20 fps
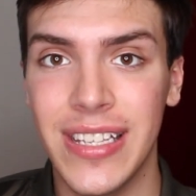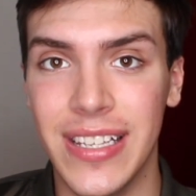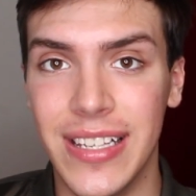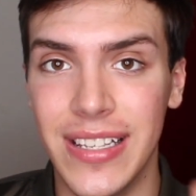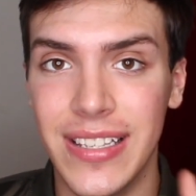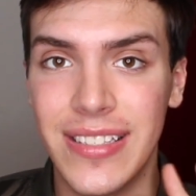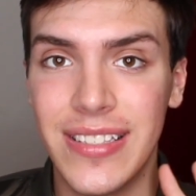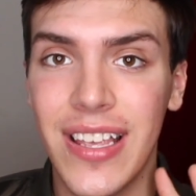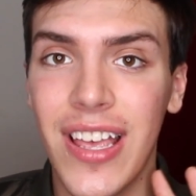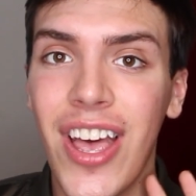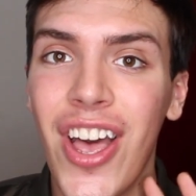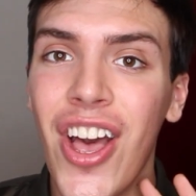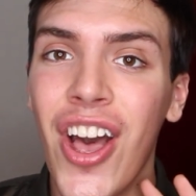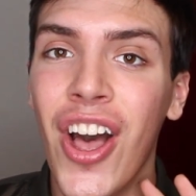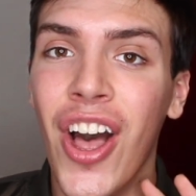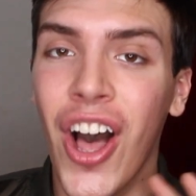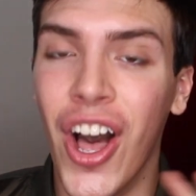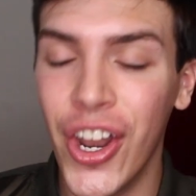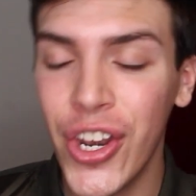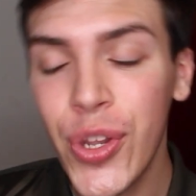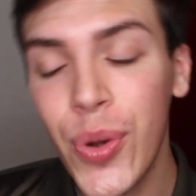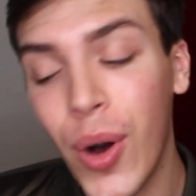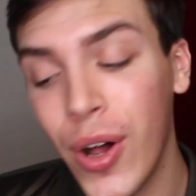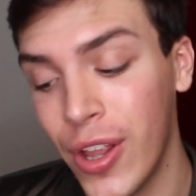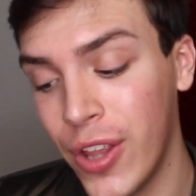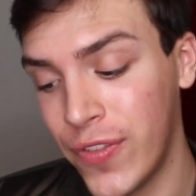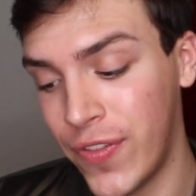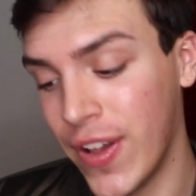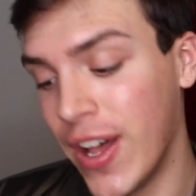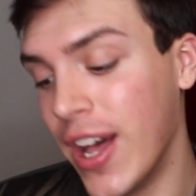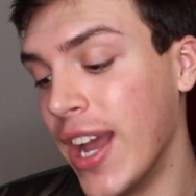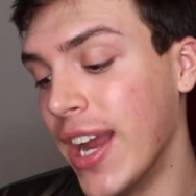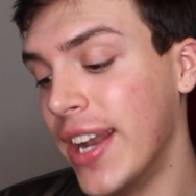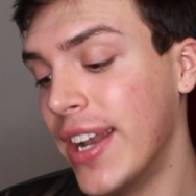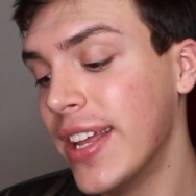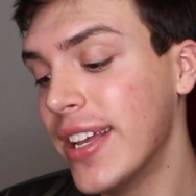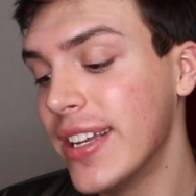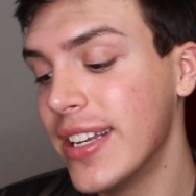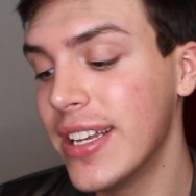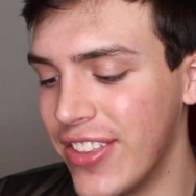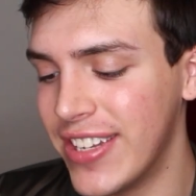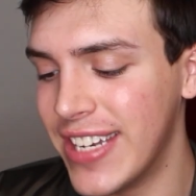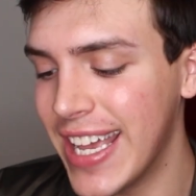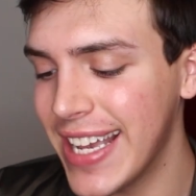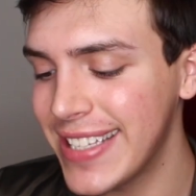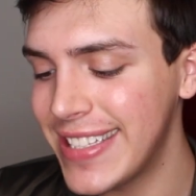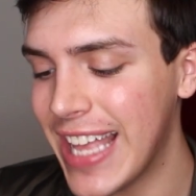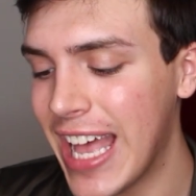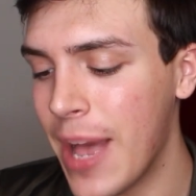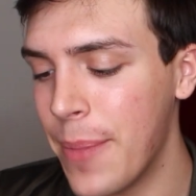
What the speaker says: is Unqualified. The next